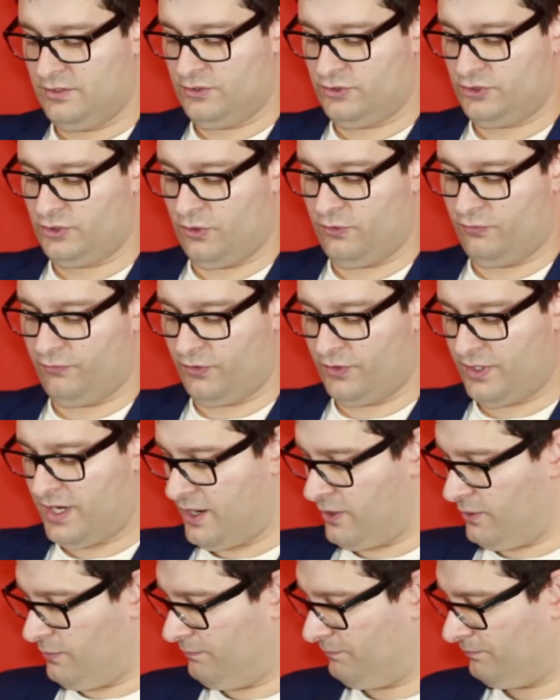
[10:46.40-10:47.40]
So for
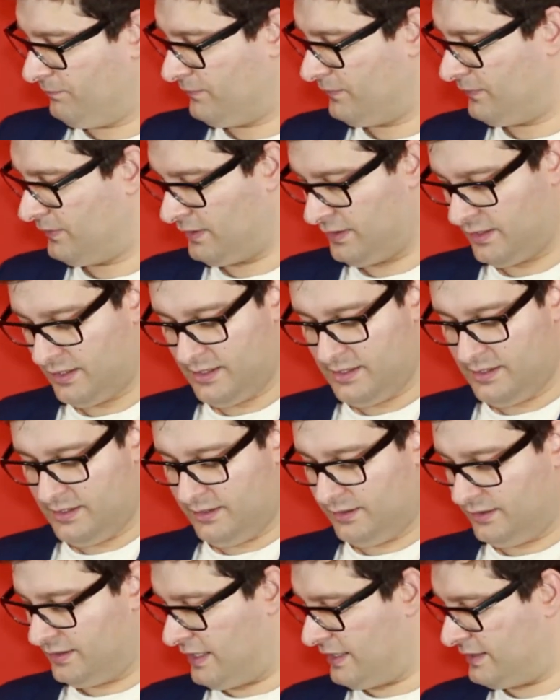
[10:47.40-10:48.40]
now,
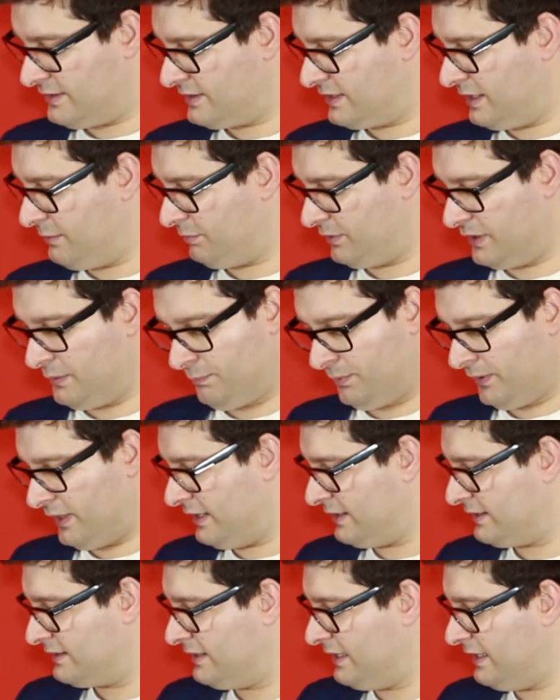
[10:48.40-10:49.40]
let's simply
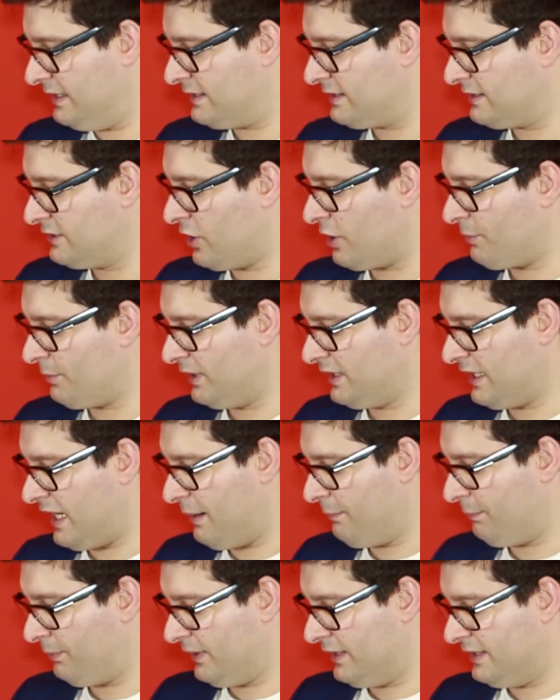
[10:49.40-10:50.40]
place this. Normally
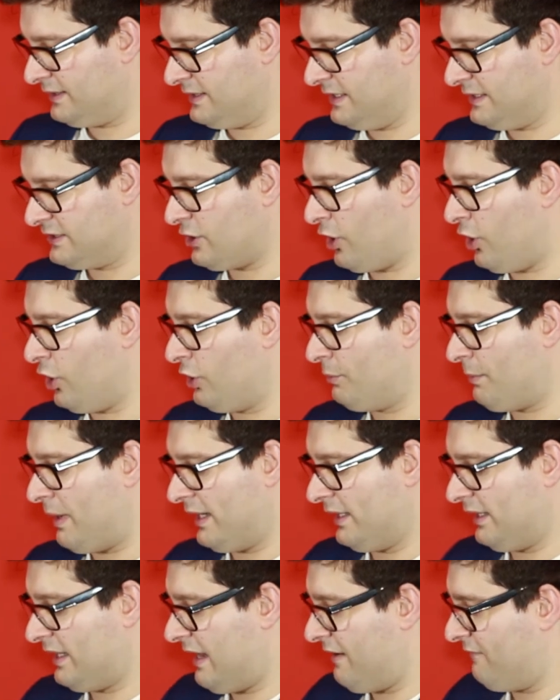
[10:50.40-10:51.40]
I place this on
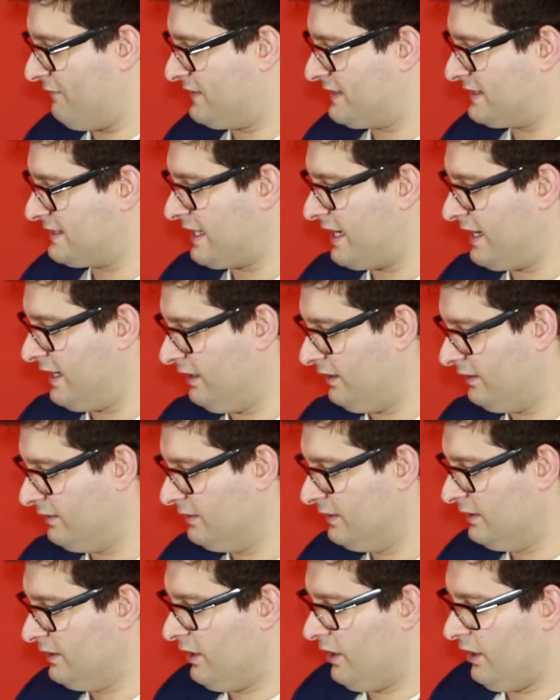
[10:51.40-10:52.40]
my left side
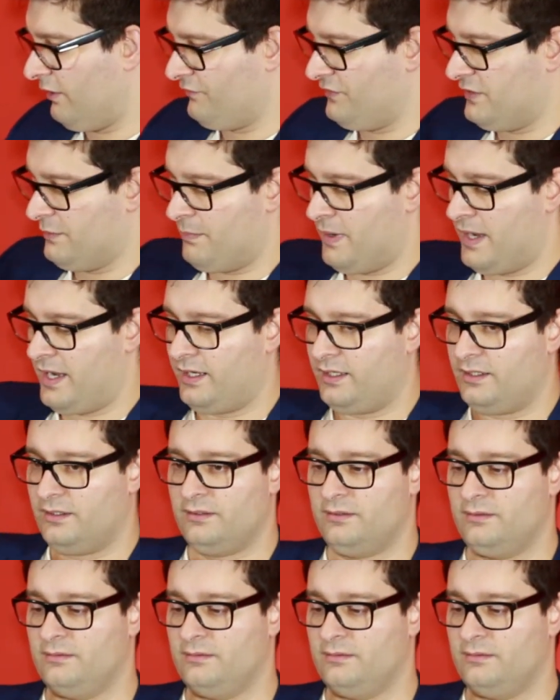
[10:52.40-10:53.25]
of the bag.